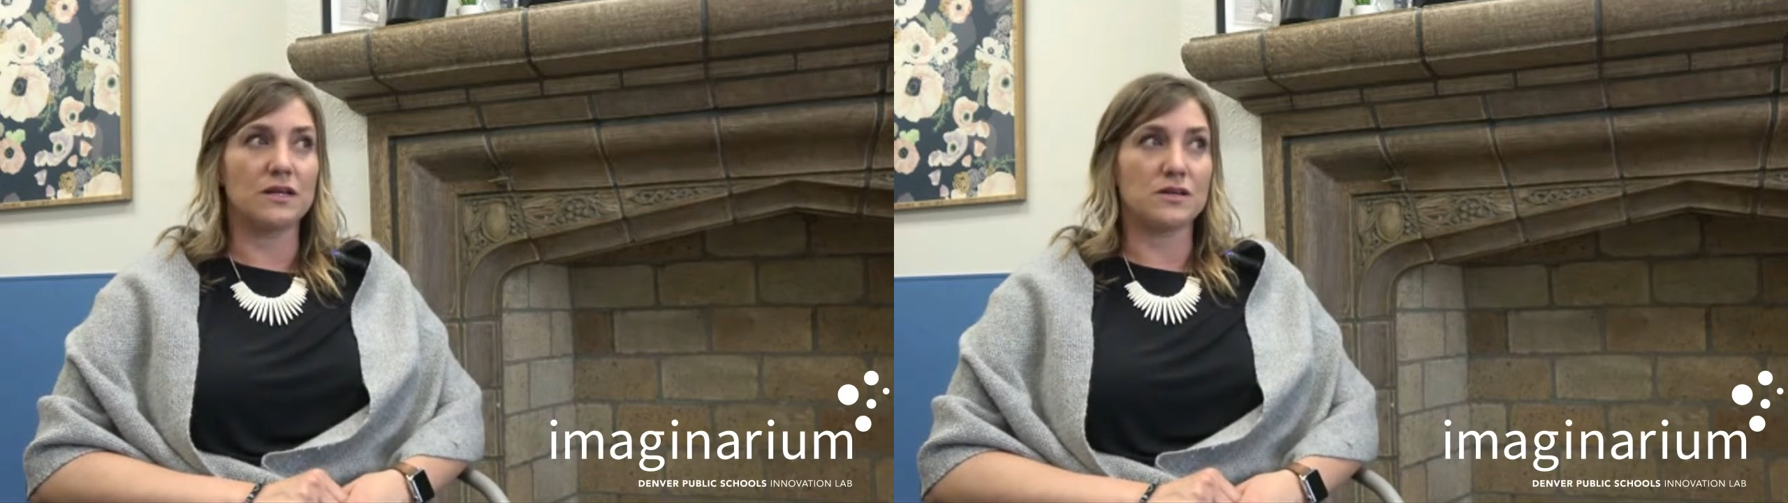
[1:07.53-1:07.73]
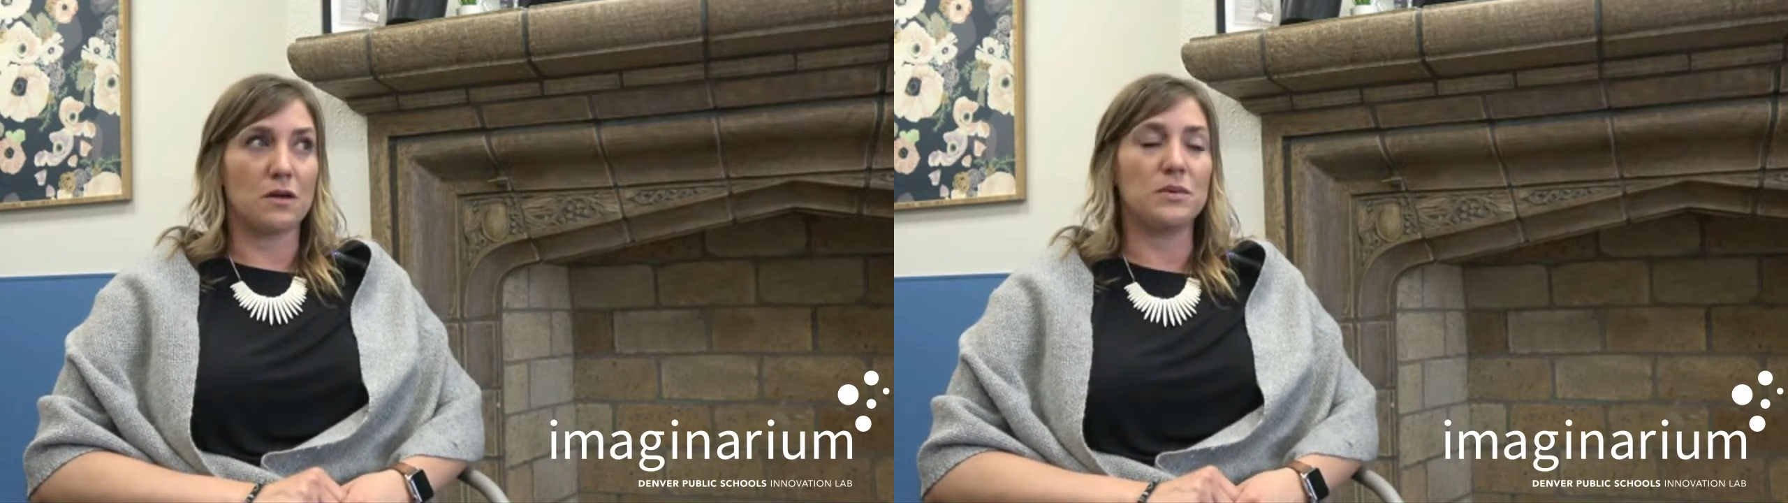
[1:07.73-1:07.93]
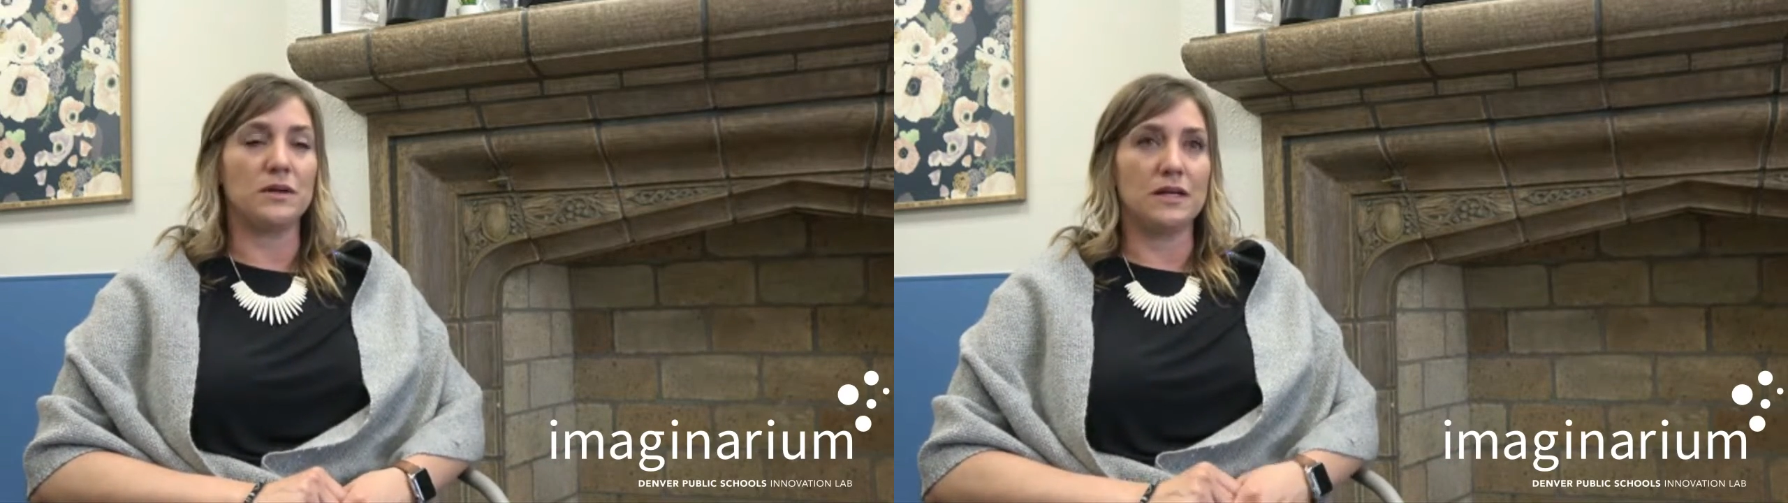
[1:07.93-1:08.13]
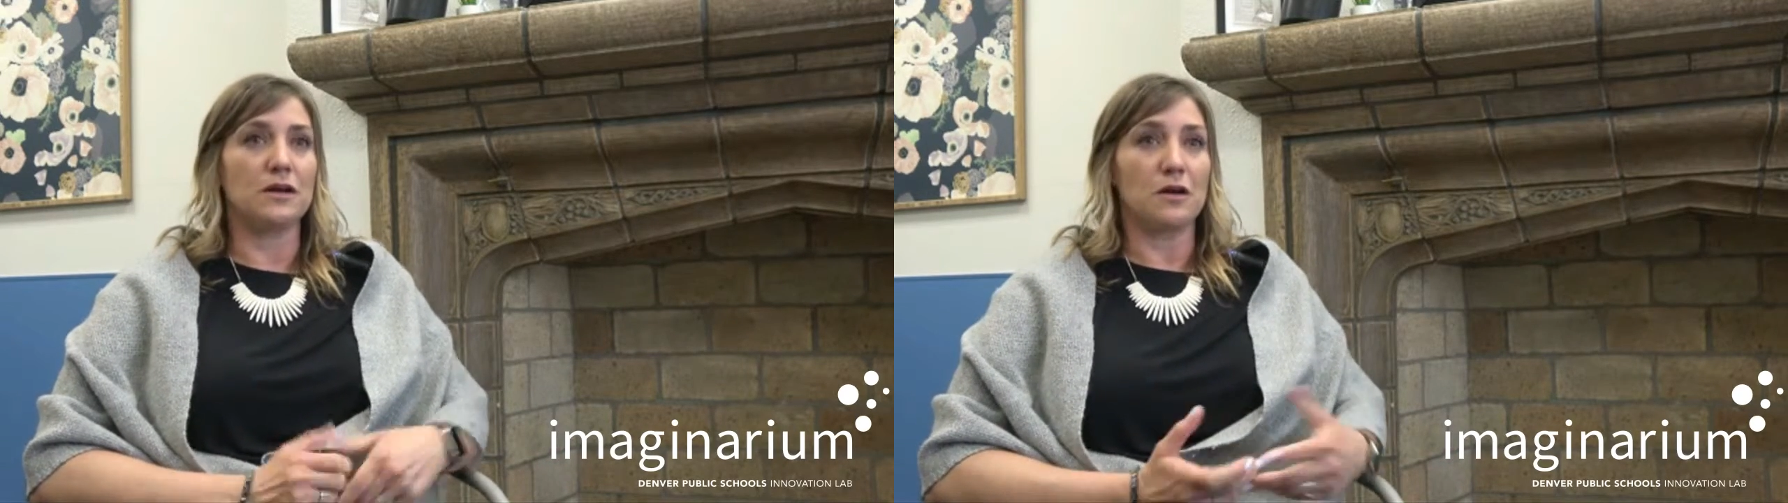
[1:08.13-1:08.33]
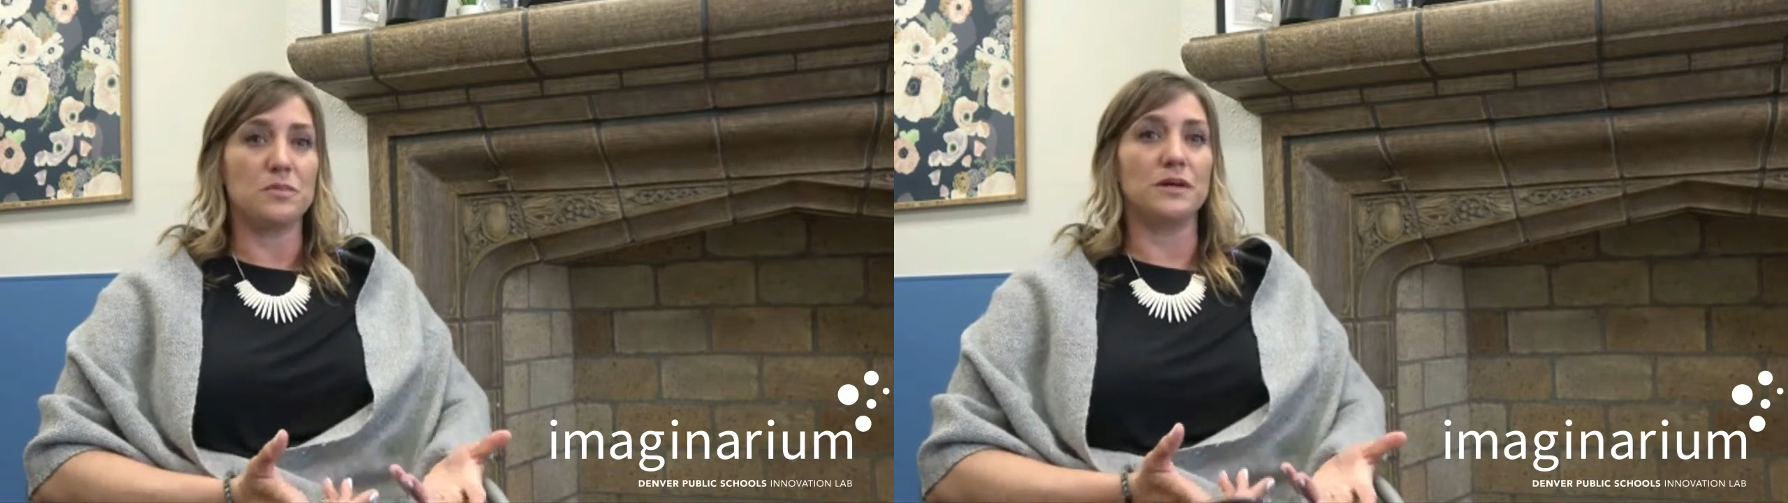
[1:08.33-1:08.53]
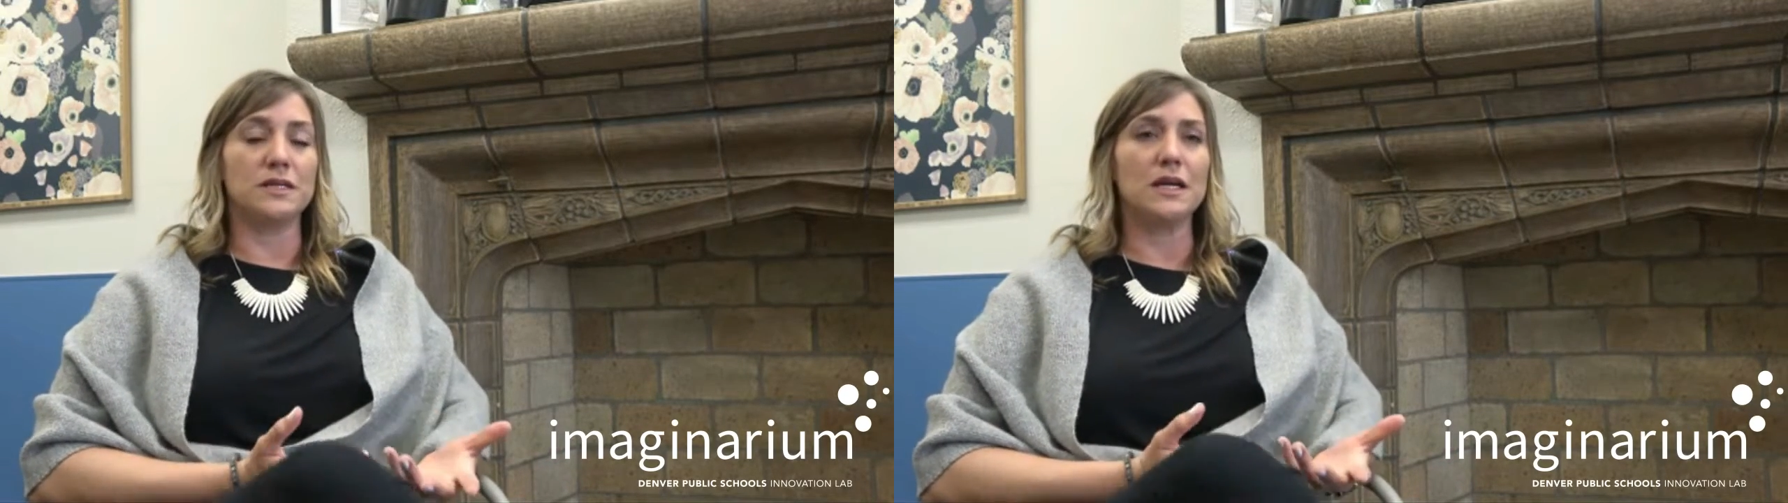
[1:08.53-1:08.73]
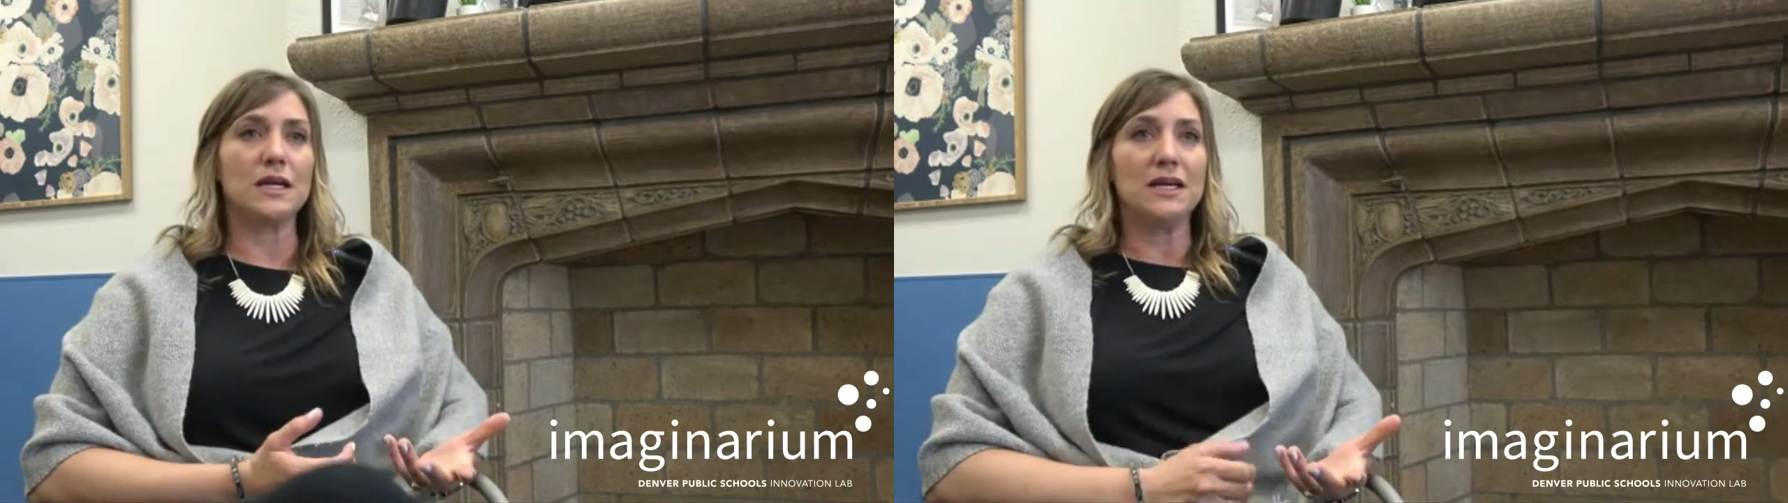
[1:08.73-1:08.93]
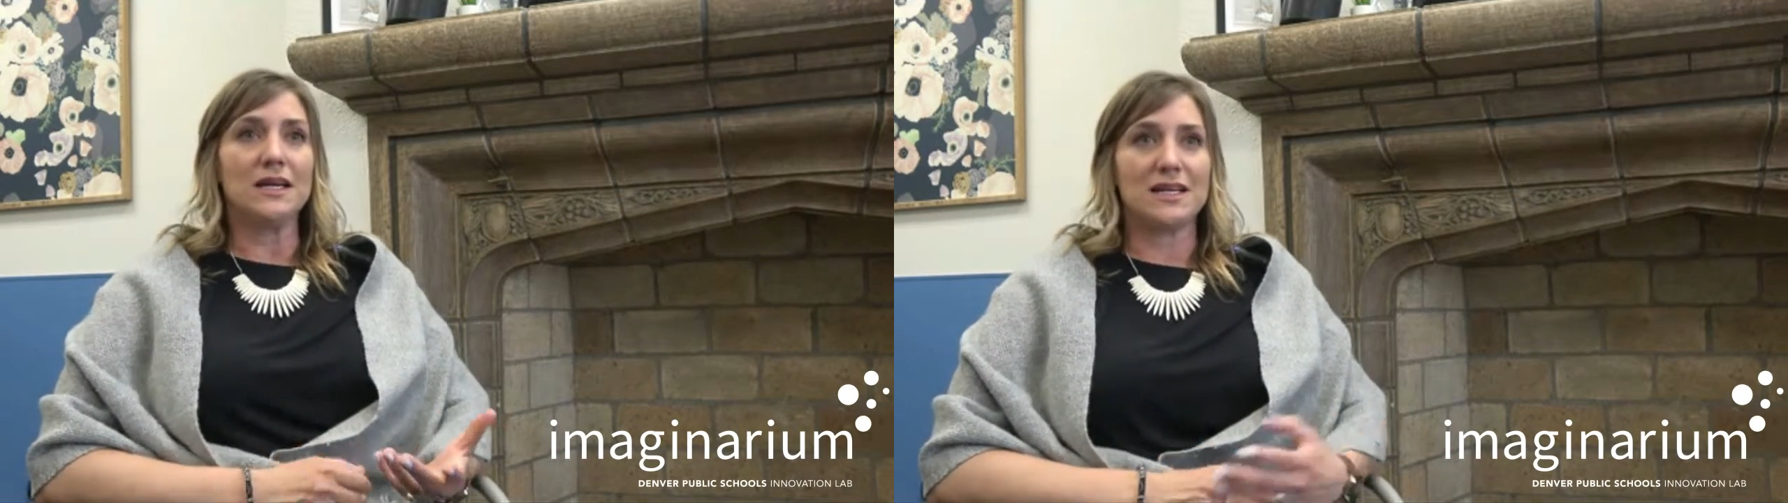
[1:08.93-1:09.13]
in our building,